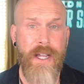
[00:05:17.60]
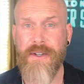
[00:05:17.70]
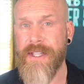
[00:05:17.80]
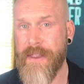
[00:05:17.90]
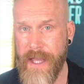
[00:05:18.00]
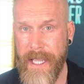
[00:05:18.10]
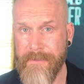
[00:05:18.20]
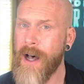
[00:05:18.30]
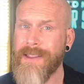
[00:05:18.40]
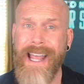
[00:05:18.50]
here's the thing,
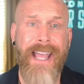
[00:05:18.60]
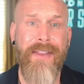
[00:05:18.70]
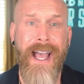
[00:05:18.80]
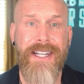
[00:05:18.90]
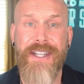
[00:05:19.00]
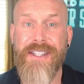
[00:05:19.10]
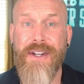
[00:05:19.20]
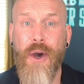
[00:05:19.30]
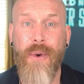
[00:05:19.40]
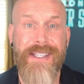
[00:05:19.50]
a landline
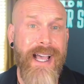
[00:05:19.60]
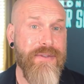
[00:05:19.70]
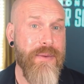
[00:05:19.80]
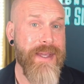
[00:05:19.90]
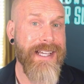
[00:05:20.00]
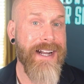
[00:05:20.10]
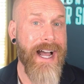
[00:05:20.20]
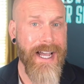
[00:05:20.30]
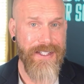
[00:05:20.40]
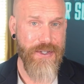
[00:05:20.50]
doesn't always have to be an
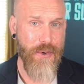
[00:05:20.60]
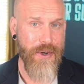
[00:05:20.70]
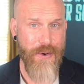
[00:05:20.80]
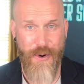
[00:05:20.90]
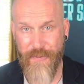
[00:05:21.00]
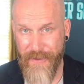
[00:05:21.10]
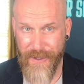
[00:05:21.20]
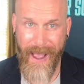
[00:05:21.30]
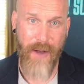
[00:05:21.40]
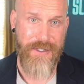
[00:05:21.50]
eyesore or
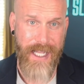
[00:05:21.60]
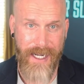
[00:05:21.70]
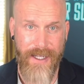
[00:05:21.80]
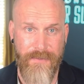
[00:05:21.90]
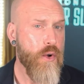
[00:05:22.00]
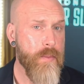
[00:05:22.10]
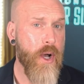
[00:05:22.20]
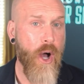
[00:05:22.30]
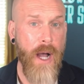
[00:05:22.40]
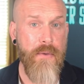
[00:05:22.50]
feel outdated. Uma
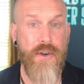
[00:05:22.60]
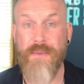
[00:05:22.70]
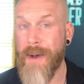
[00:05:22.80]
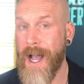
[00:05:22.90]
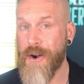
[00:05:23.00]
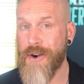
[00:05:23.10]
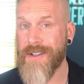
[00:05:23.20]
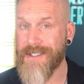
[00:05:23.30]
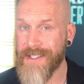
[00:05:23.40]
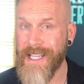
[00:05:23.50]
offers
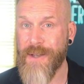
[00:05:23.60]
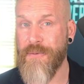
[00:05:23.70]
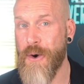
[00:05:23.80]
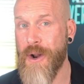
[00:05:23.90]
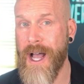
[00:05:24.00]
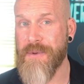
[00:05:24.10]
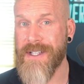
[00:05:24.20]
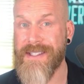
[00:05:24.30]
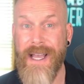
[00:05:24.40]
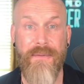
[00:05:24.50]
modern, sleek phone
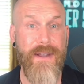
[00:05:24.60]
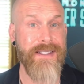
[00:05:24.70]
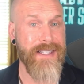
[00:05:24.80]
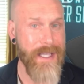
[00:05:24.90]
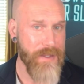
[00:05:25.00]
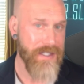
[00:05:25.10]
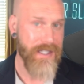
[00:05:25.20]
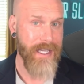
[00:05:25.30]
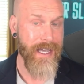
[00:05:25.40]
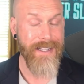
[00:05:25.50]
options that fit
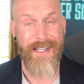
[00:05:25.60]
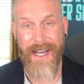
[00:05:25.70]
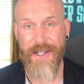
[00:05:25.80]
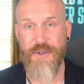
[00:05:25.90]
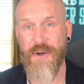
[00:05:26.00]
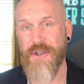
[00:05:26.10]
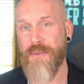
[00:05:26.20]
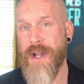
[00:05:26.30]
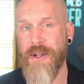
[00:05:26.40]
seamlessly into any short-term